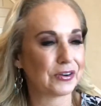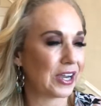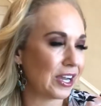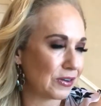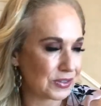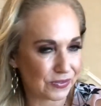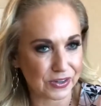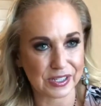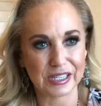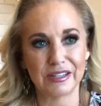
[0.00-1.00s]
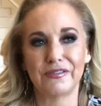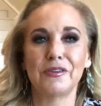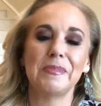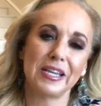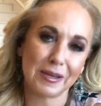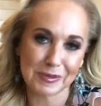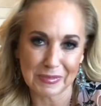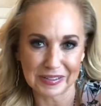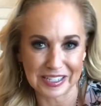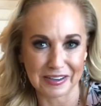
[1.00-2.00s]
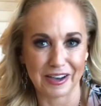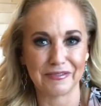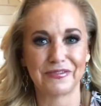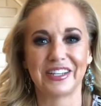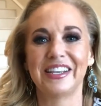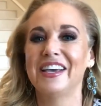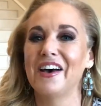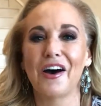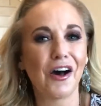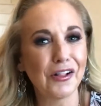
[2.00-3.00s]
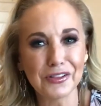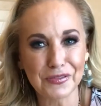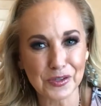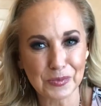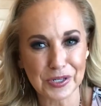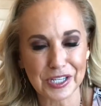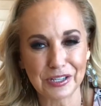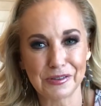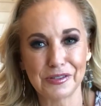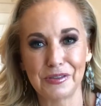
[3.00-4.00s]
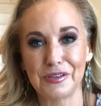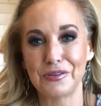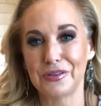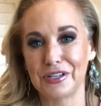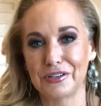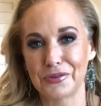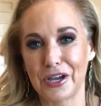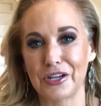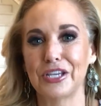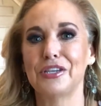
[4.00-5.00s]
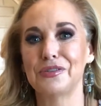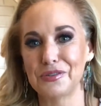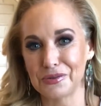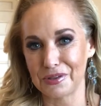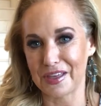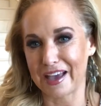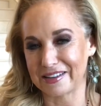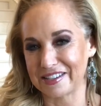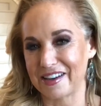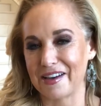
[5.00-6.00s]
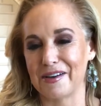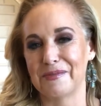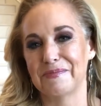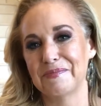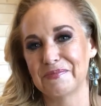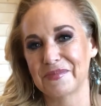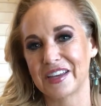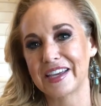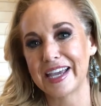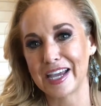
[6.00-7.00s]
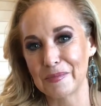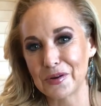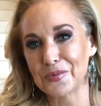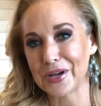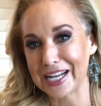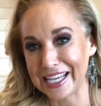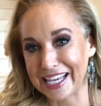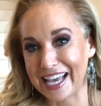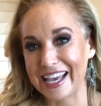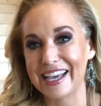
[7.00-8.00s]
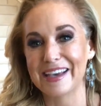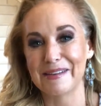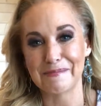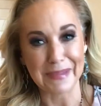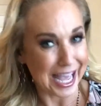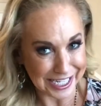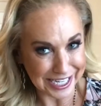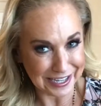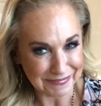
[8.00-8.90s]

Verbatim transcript: your hair is frizzy and if your makeup's melting off and all of those particulars so that you can try to exude that um, camera ready magic.